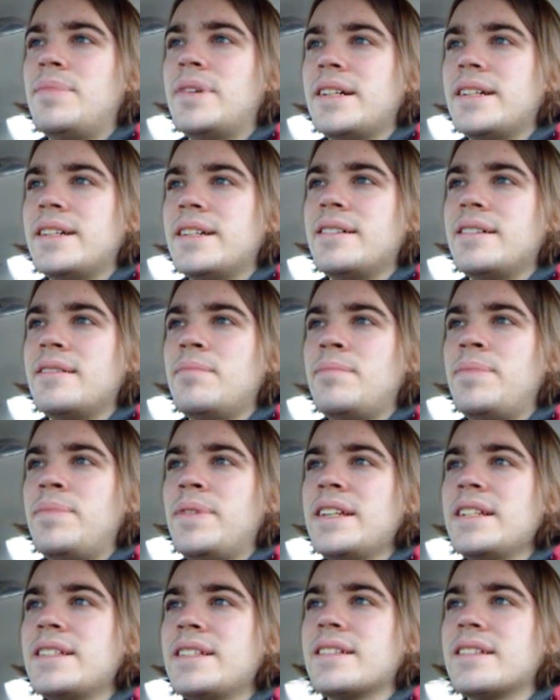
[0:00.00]
but
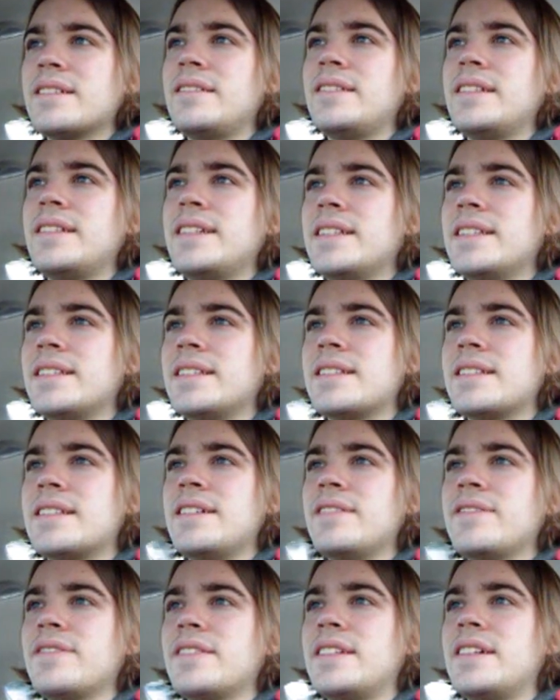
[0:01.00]
basically the
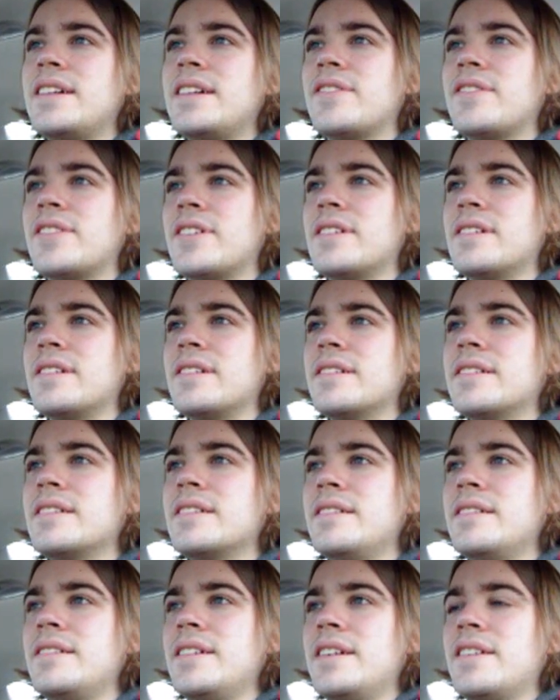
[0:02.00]
stuff that I've
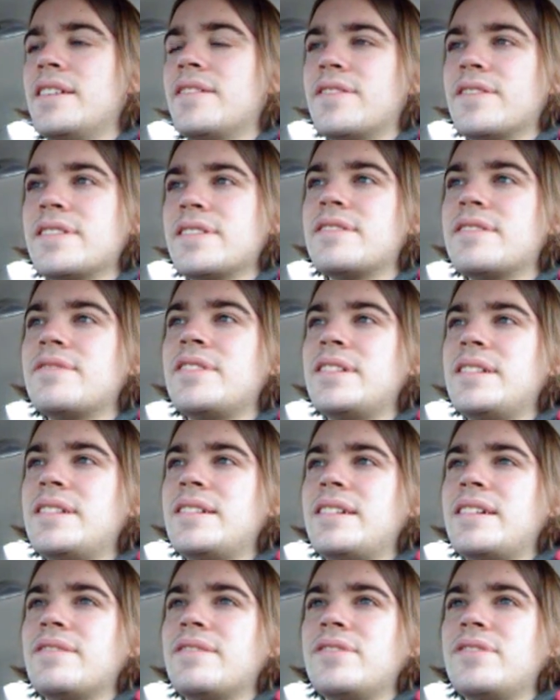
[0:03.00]
heard, first of
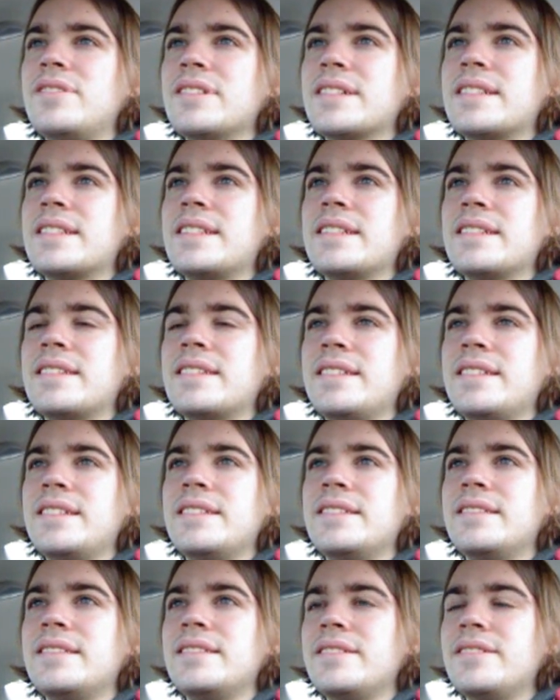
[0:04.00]
all, I've looked at
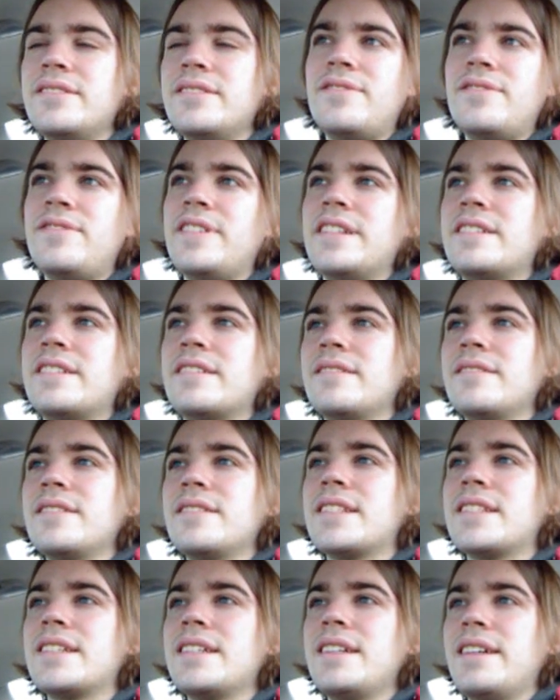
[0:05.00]
the new
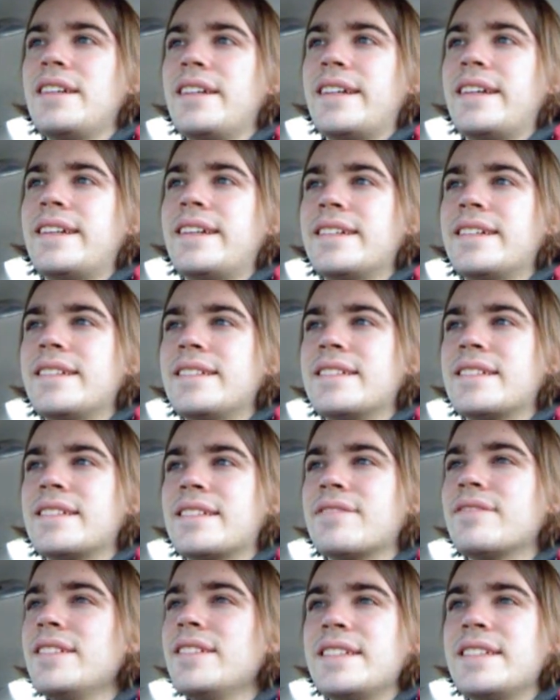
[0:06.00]
features, and
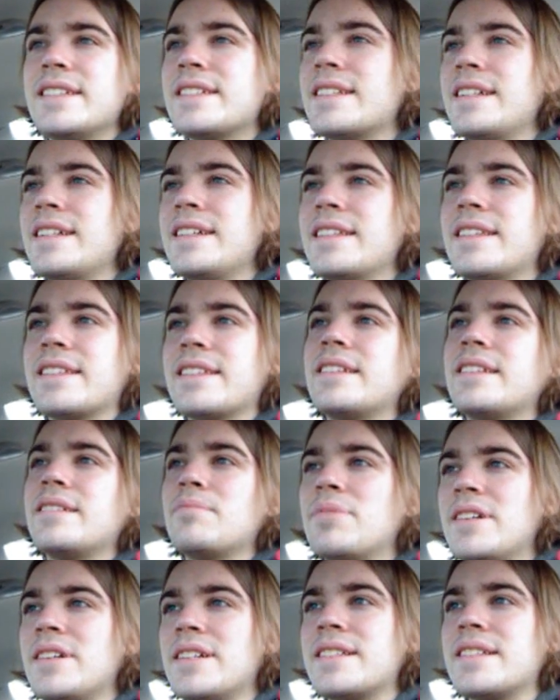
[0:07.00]
there really isn't anything
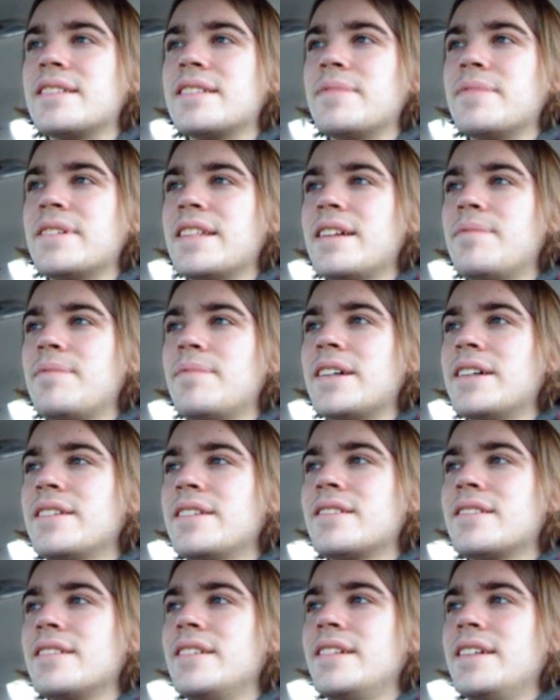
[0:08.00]
that impresses me that
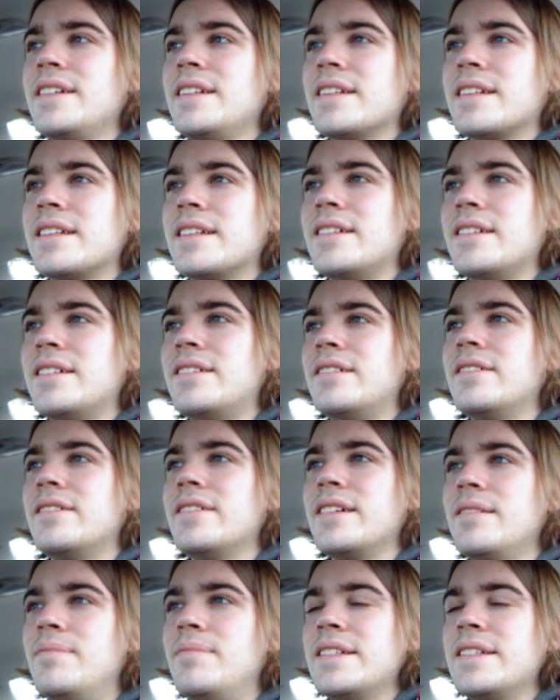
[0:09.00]
much.
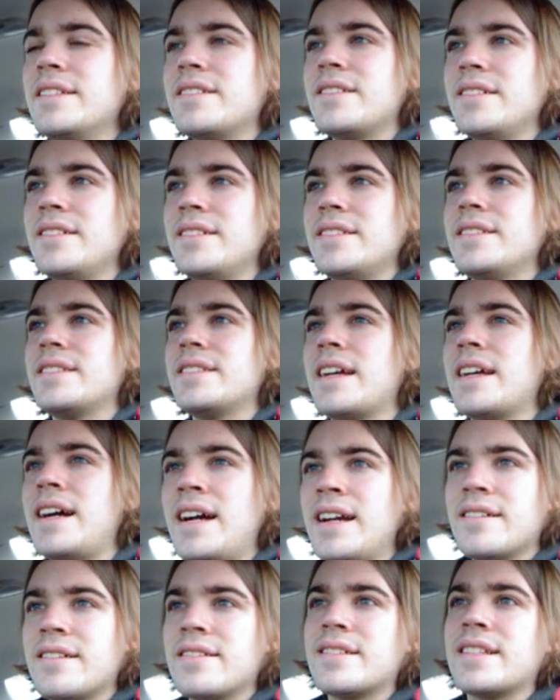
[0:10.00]
It mentions
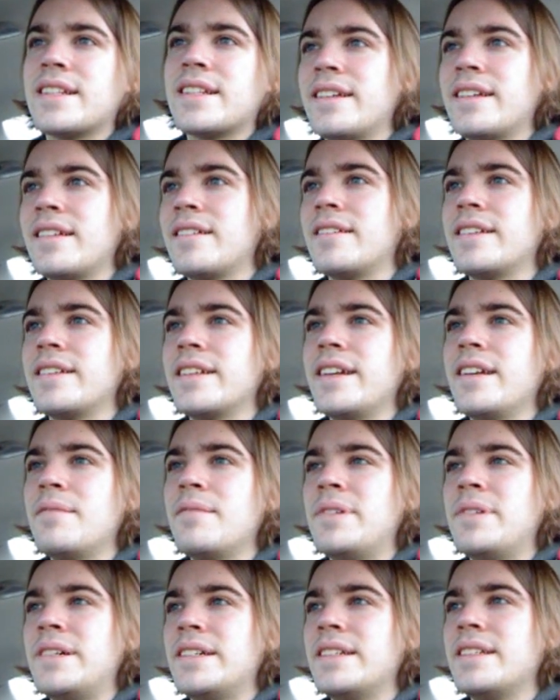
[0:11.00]
higher
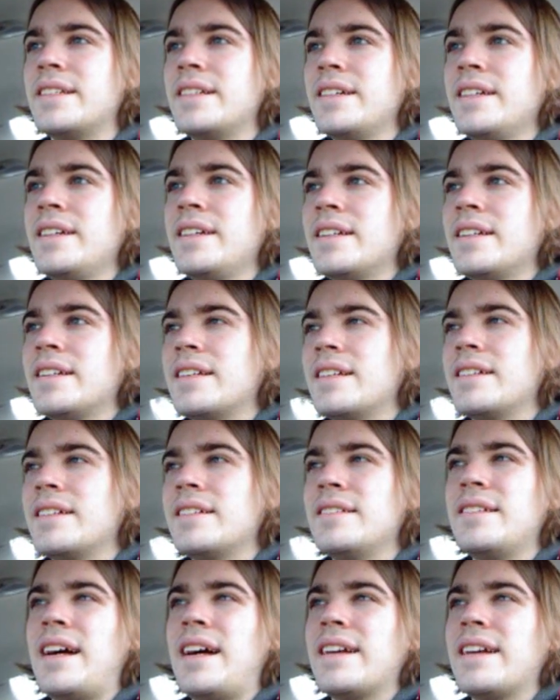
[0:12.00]
security, but
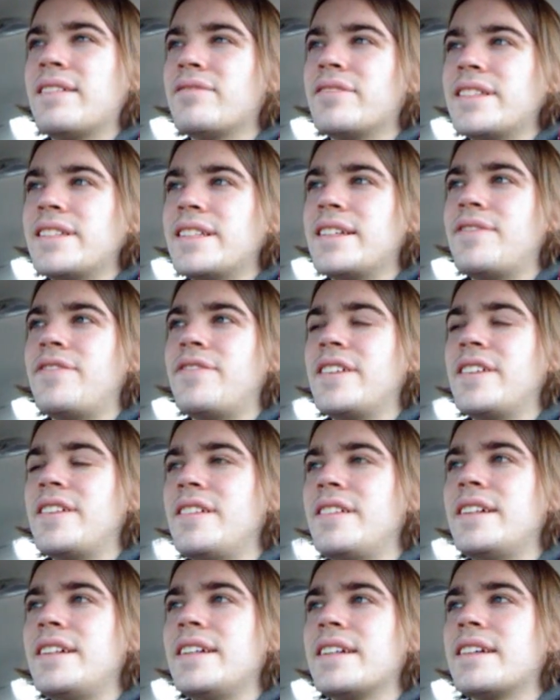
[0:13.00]
I really
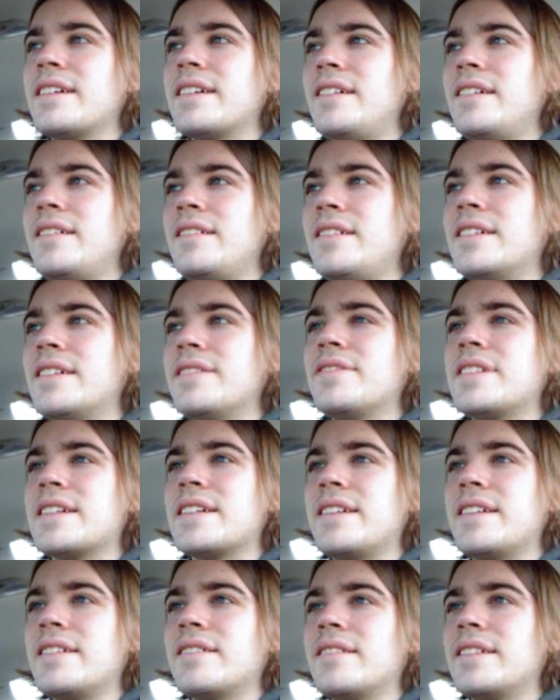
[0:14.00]
feel like a lot of
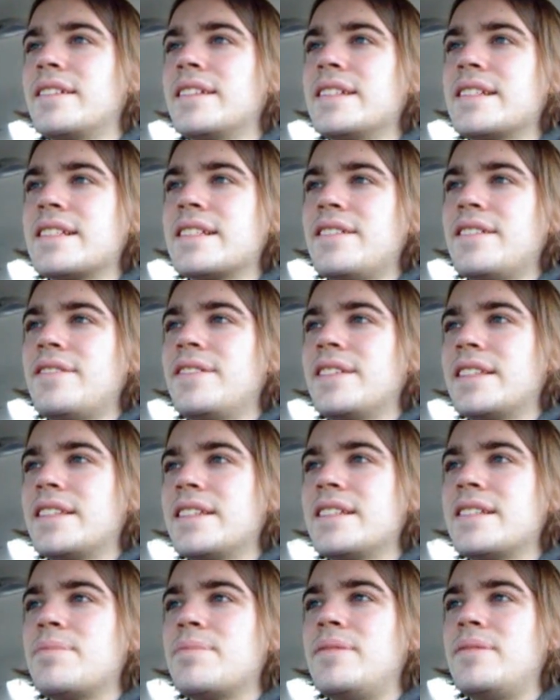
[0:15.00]
security stuff at
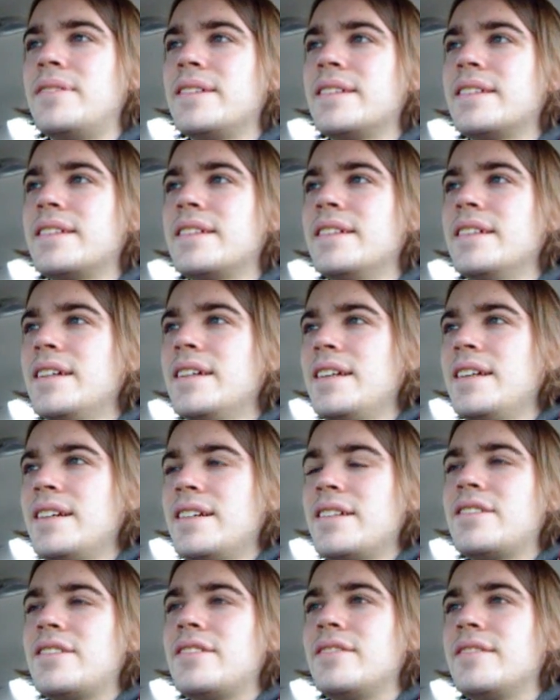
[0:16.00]
this point
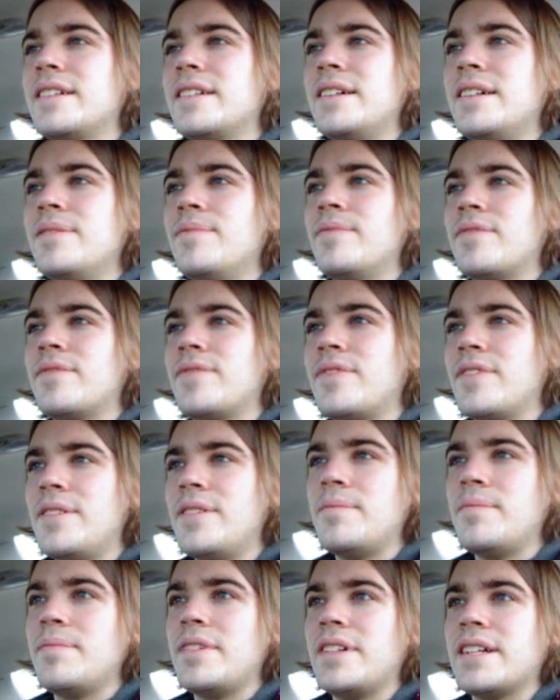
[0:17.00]
should come
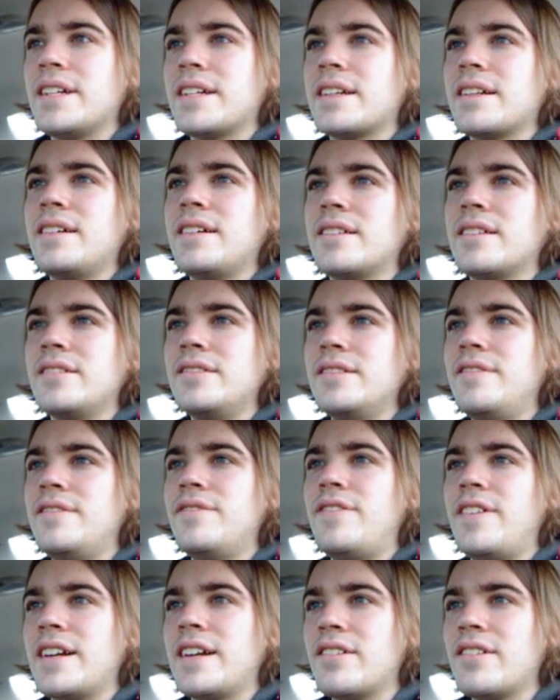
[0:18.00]
from like a
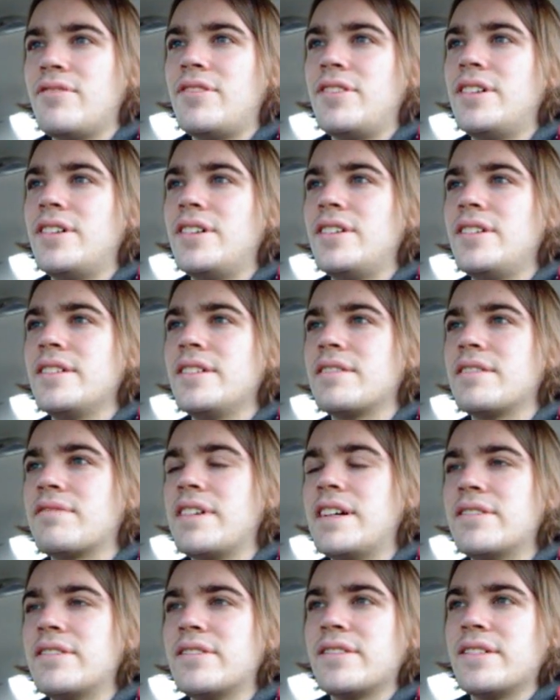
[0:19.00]
good firewall
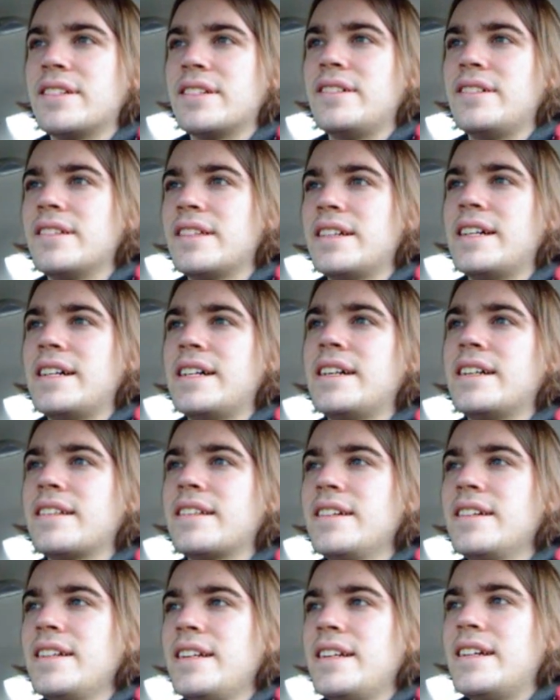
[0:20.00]
and router and all
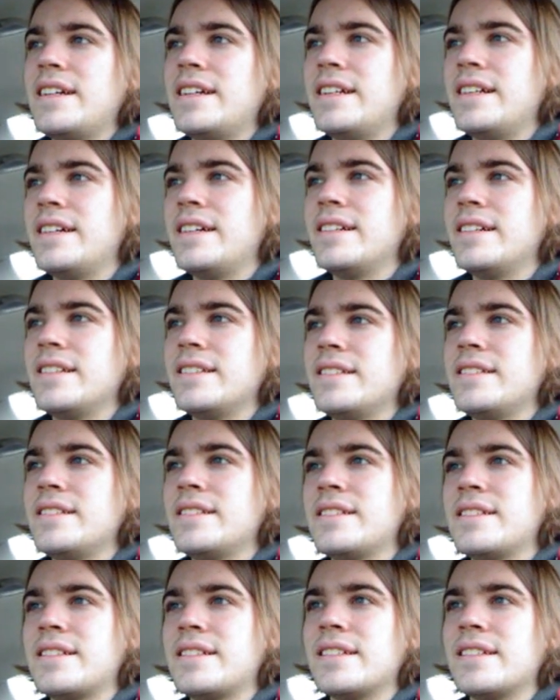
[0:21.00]
that.
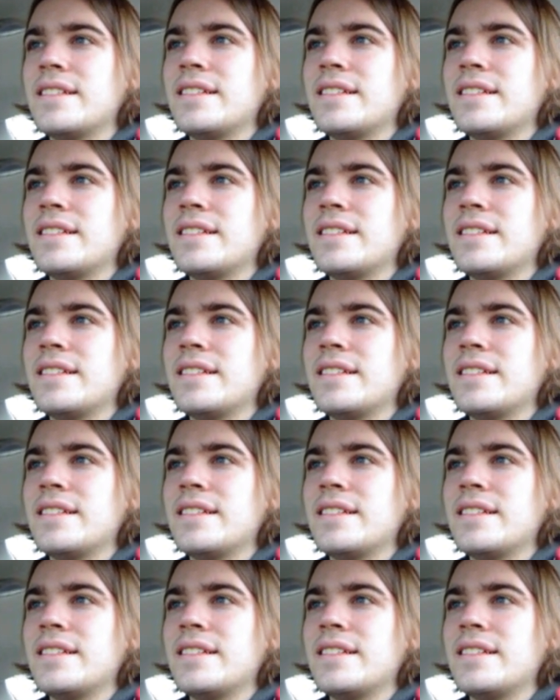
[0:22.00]
And,